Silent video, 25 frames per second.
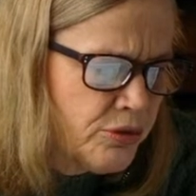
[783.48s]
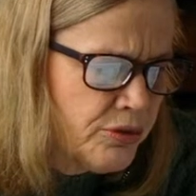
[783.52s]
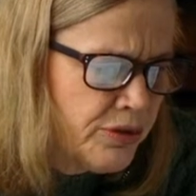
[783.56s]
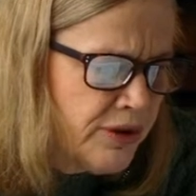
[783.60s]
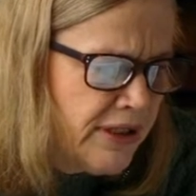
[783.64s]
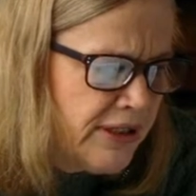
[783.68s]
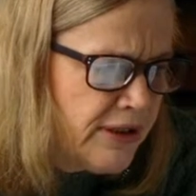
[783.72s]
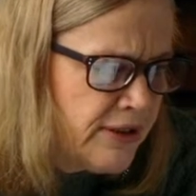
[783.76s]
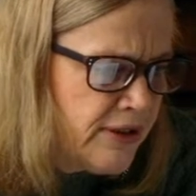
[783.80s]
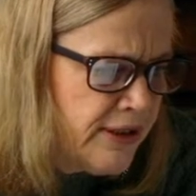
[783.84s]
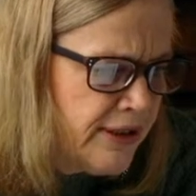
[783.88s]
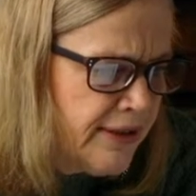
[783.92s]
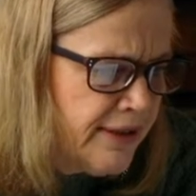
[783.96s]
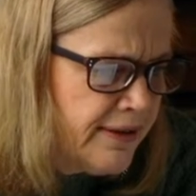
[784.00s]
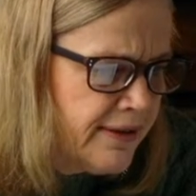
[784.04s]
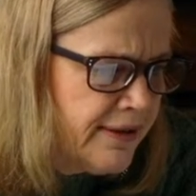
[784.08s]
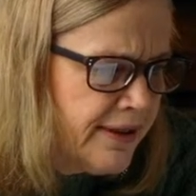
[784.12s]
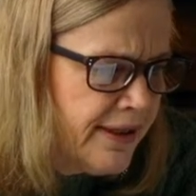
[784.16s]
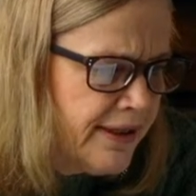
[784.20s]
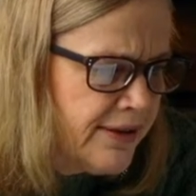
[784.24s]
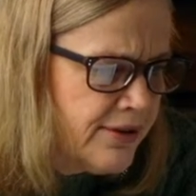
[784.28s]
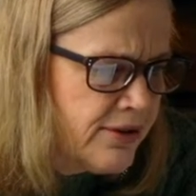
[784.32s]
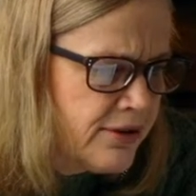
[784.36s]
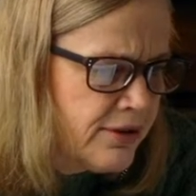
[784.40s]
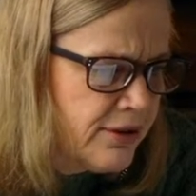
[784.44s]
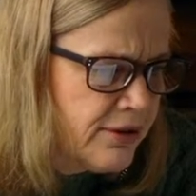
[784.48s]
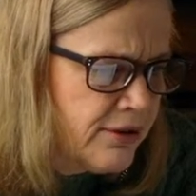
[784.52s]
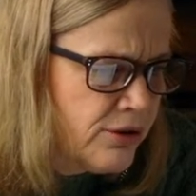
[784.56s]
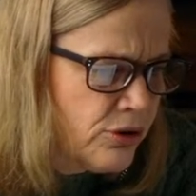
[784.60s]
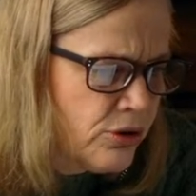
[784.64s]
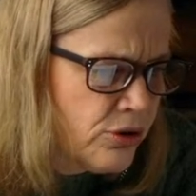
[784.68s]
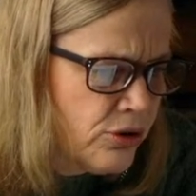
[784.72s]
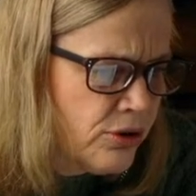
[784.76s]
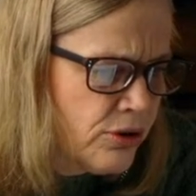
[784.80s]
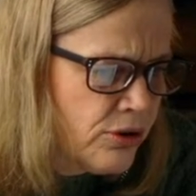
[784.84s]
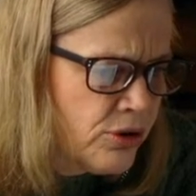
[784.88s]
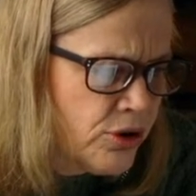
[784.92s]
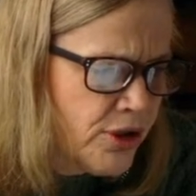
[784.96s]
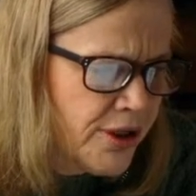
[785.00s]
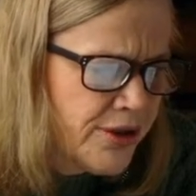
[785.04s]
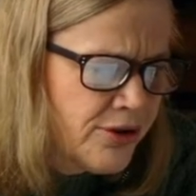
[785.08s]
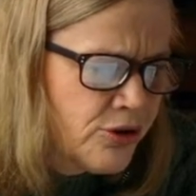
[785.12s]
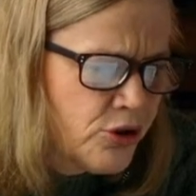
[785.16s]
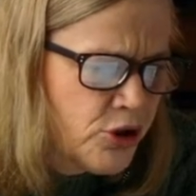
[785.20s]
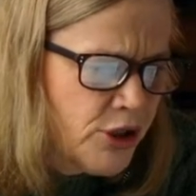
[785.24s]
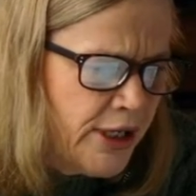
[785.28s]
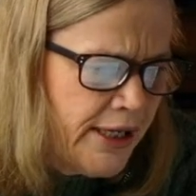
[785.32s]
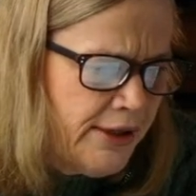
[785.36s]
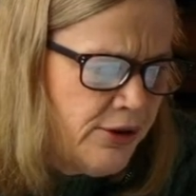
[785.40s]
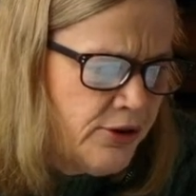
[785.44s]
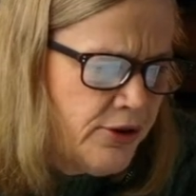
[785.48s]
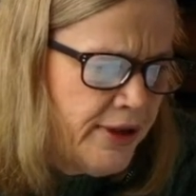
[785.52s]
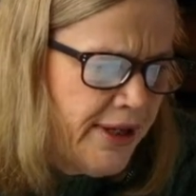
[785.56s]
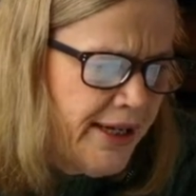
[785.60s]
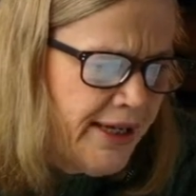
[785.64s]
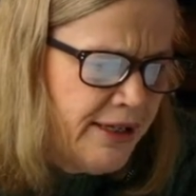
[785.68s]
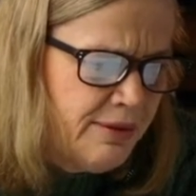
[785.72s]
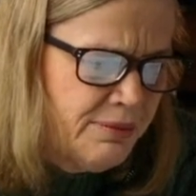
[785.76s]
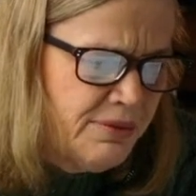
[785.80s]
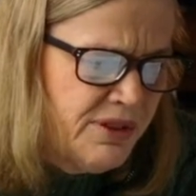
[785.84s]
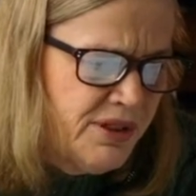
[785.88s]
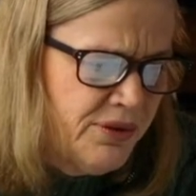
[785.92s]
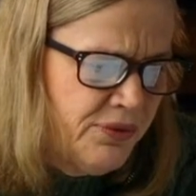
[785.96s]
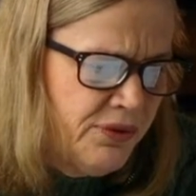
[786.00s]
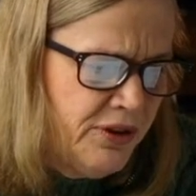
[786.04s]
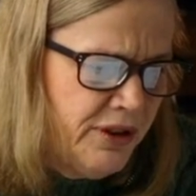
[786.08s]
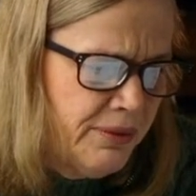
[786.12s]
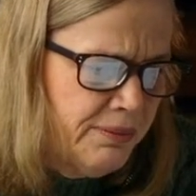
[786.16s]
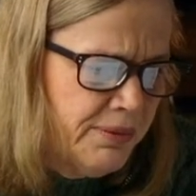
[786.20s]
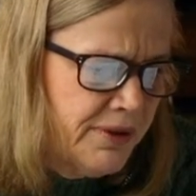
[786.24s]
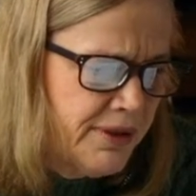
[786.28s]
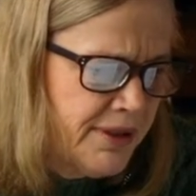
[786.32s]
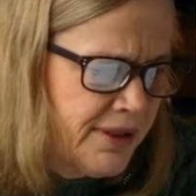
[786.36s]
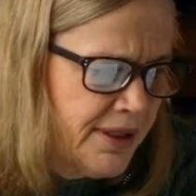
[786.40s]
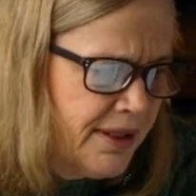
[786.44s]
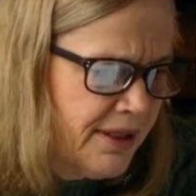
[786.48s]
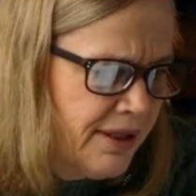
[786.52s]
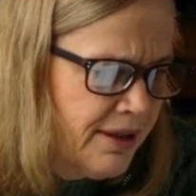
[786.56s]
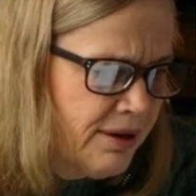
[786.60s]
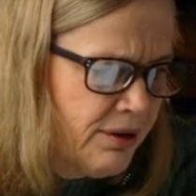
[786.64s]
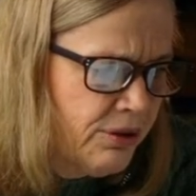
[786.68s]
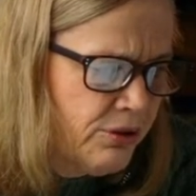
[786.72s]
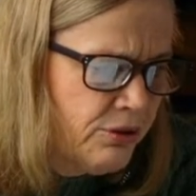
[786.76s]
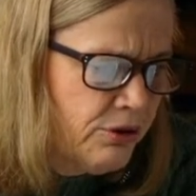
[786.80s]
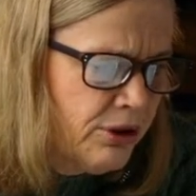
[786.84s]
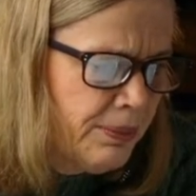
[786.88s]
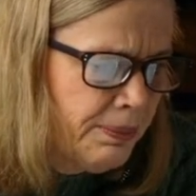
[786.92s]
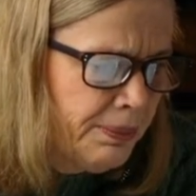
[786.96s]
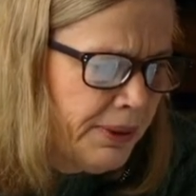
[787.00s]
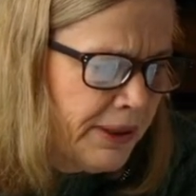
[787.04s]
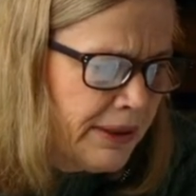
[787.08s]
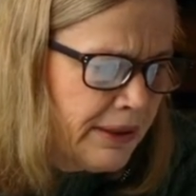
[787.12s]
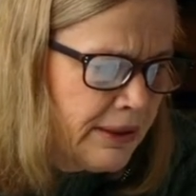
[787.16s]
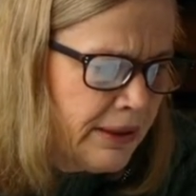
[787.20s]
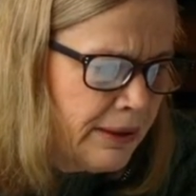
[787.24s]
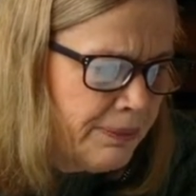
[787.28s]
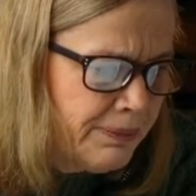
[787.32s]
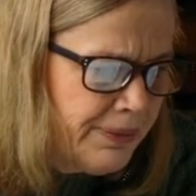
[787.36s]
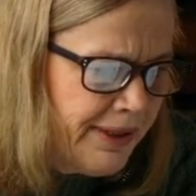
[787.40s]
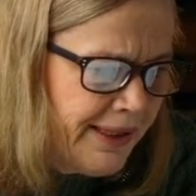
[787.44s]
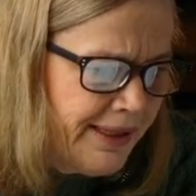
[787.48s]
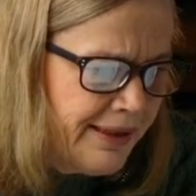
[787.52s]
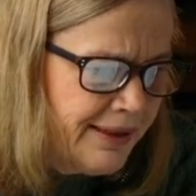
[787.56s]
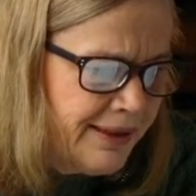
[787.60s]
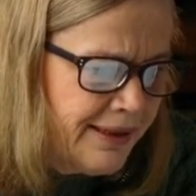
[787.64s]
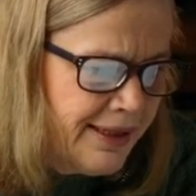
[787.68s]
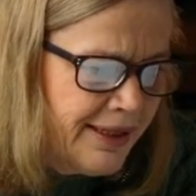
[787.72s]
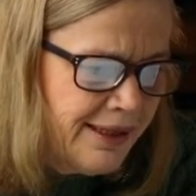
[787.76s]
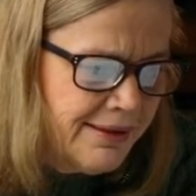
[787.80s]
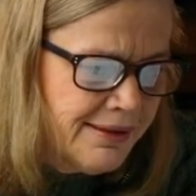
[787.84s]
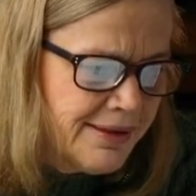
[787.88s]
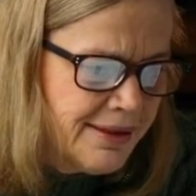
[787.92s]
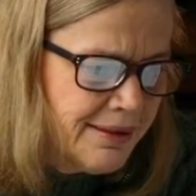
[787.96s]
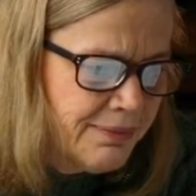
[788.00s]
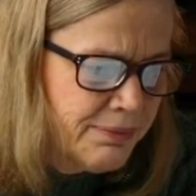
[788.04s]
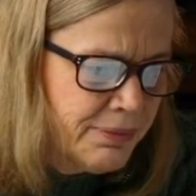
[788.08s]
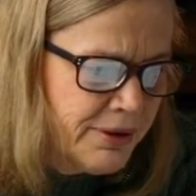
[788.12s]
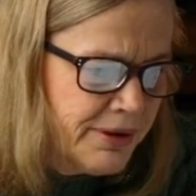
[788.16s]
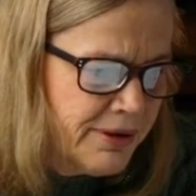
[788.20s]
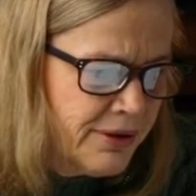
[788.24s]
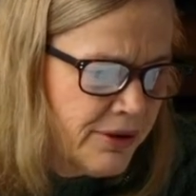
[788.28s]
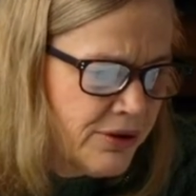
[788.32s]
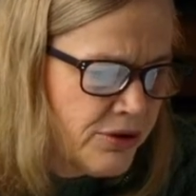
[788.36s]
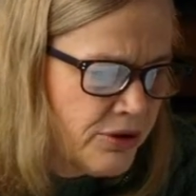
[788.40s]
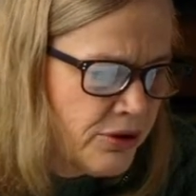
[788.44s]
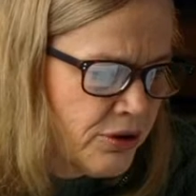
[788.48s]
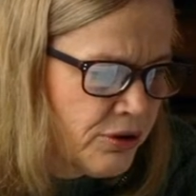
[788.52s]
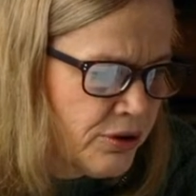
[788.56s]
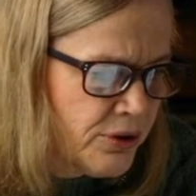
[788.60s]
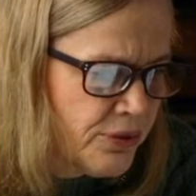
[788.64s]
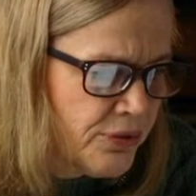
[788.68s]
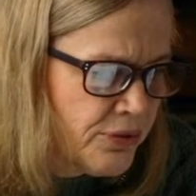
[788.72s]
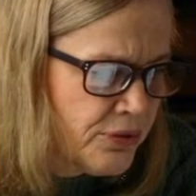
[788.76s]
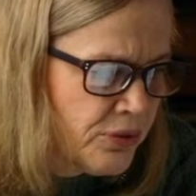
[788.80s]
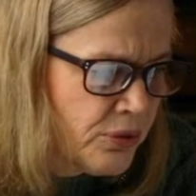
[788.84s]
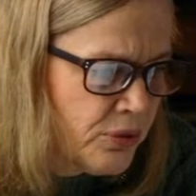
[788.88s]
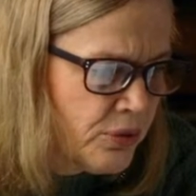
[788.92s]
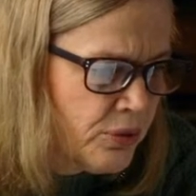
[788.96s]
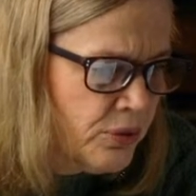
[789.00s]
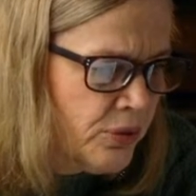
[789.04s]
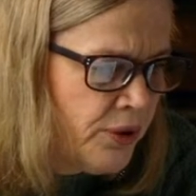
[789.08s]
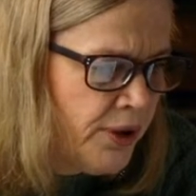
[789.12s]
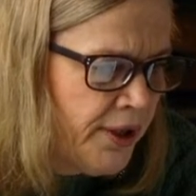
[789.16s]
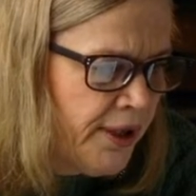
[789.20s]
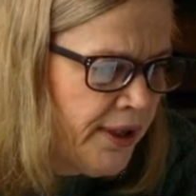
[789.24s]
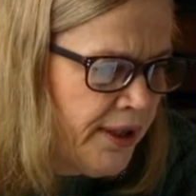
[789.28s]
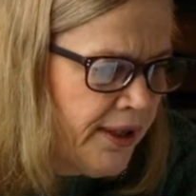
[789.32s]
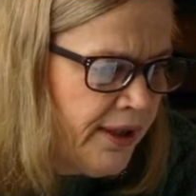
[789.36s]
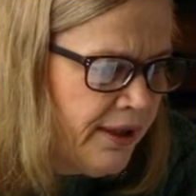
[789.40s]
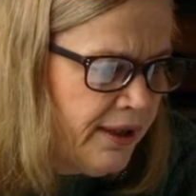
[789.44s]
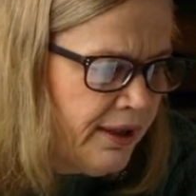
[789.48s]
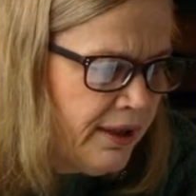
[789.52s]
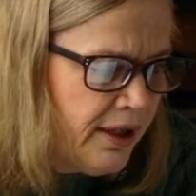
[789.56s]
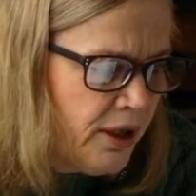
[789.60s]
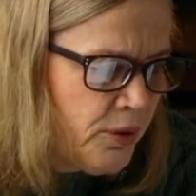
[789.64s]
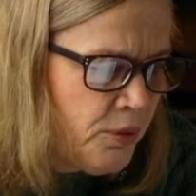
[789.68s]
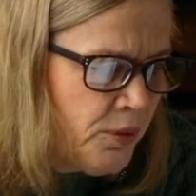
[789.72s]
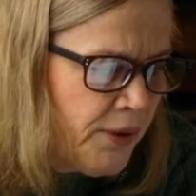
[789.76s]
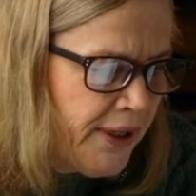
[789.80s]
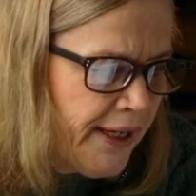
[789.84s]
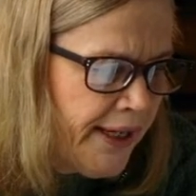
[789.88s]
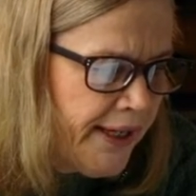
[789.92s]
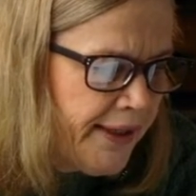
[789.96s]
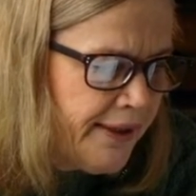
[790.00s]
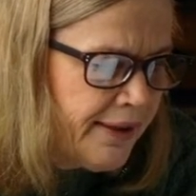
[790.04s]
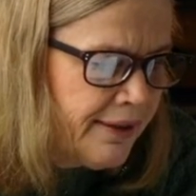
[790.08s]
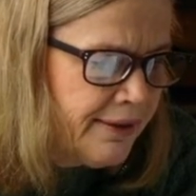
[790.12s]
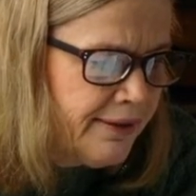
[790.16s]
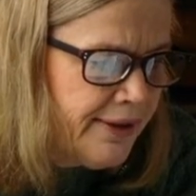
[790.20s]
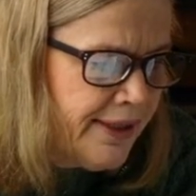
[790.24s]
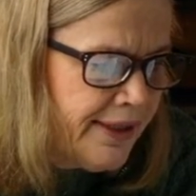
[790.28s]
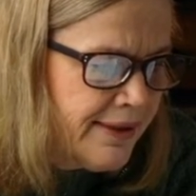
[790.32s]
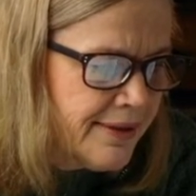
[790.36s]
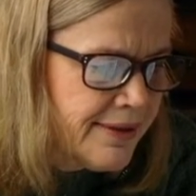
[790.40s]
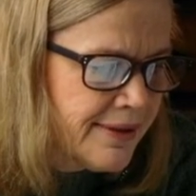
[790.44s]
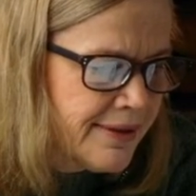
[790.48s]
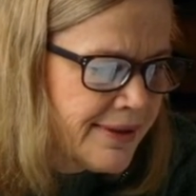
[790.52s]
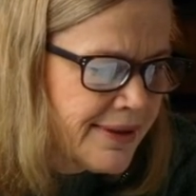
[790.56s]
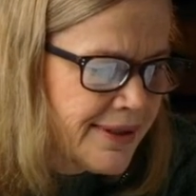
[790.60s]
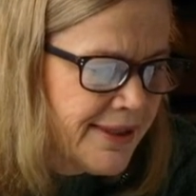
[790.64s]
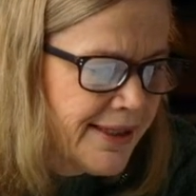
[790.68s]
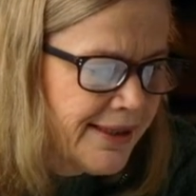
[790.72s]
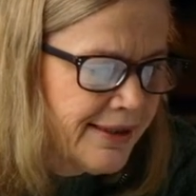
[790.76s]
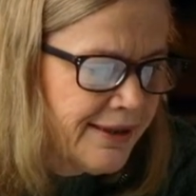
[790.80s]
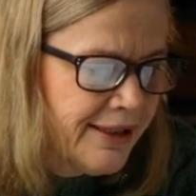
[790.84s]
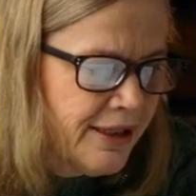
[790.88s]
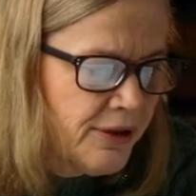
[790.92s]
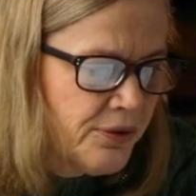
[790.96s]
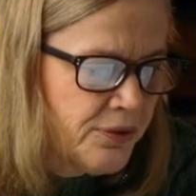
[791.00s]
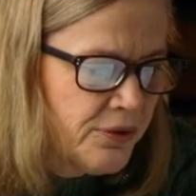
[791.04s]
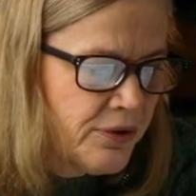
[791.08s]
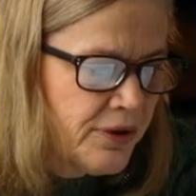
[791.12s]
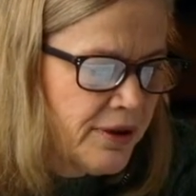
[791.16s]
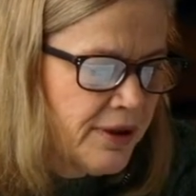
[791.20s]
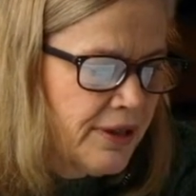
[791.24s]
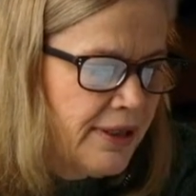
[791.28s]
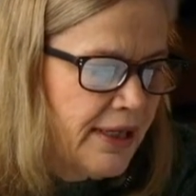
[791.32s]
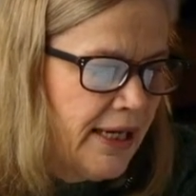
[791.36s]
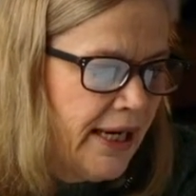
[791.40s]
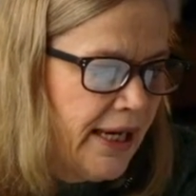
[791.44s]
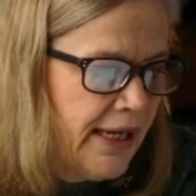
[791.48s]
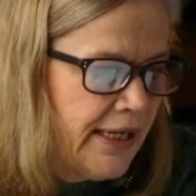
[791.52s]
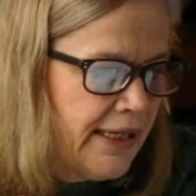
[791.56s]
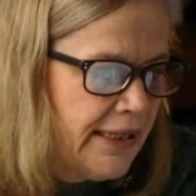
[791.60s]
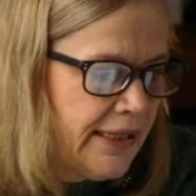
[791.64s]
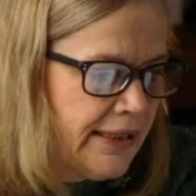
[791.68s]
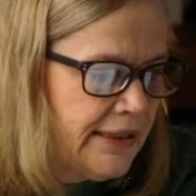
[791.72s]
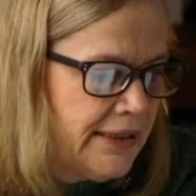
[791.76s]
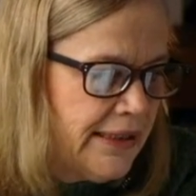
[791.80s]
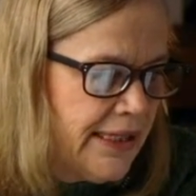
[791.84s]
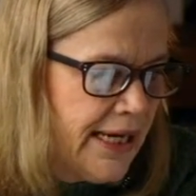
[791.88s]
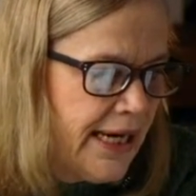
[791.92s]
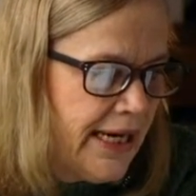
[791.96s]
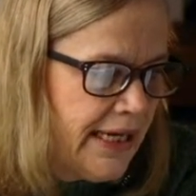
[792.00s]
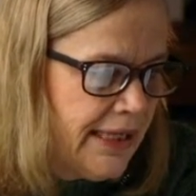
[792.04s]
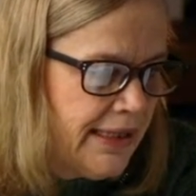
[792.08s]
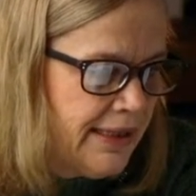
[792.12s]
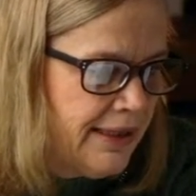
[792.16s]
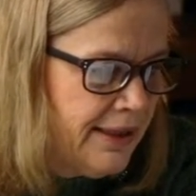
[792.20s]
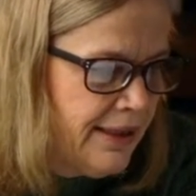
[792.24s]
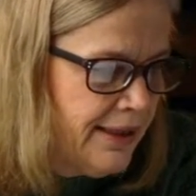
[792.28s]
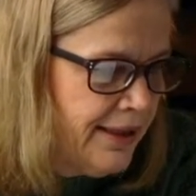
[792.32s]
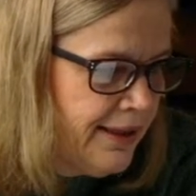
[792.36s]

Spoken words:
routine, and so to just change the atmosphere a bit, I threw a picnic blanket and some pillows on the floor, and we had our lessons like that for the day. Yay!